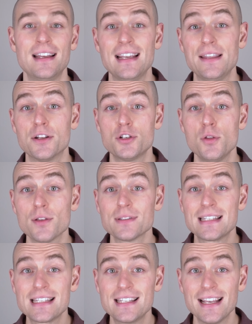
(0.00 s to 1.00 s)
In their
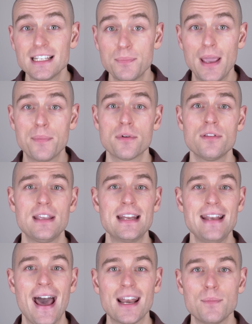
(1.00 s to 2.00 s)
2006 paper, The
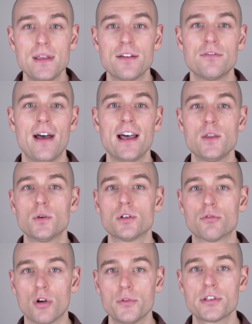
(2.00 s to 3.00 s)
Anatomy of Value and
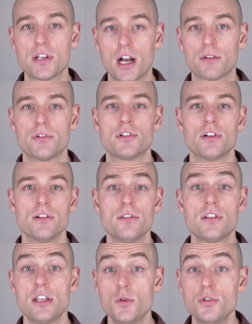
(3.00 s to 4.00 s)
Growth Stock
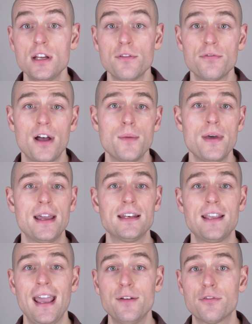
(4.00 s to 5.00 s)
Returns, Eugene Fama and
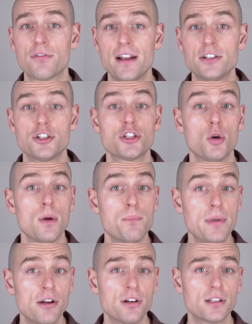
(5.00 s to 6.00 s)
Ken French show
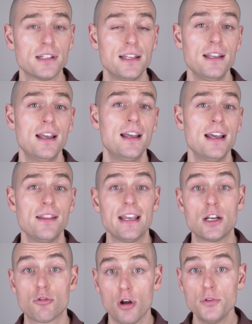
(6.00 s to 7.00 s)
empirically
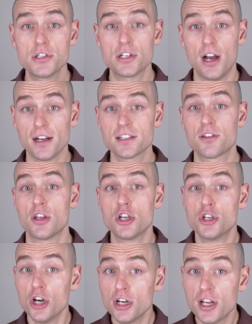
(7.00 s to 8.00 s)
that growth stocks, the
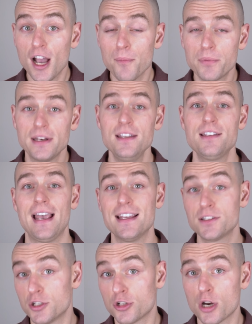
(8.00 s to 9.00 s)
good companies
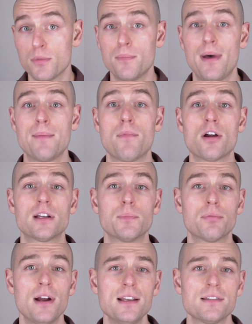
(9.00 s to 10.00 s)
as determined by
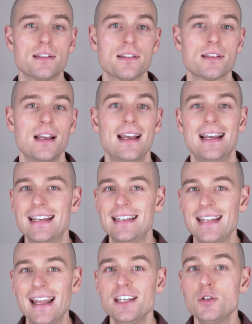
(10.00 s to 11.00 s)
market prices,
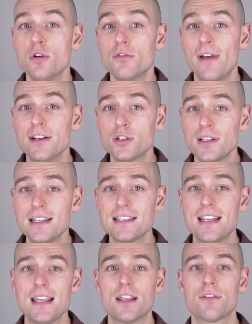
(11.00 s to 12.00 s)
tend to eventually
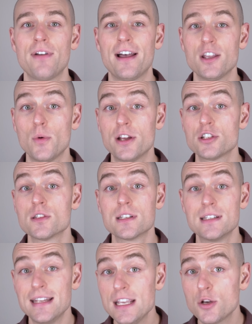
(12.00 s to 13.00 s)
see their valuations
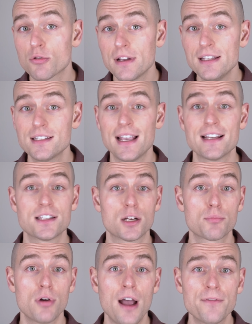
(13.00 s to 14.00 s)
decrease as
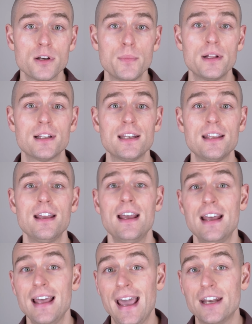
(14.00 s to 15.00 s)
their profitability
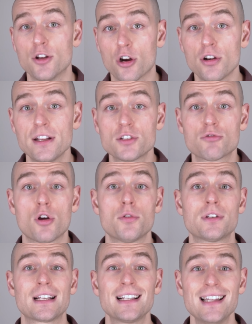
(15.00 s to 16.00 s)
and earnings
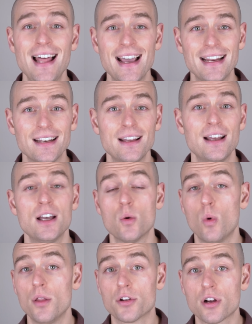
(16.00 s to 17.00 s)
growth decline,
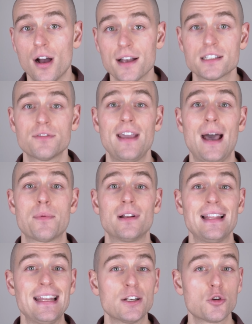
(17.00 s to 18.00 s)
while their cost of
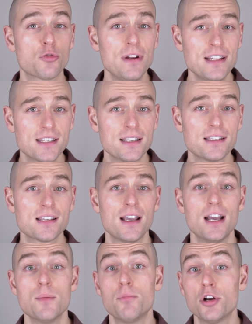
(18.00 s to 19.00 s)
capital increases,
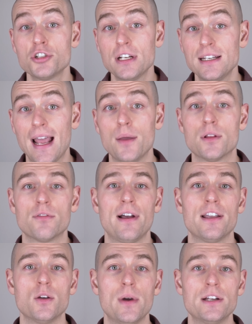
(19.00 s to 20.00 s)
pushing down their
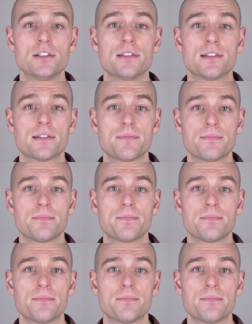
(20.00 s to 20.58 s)
valuations.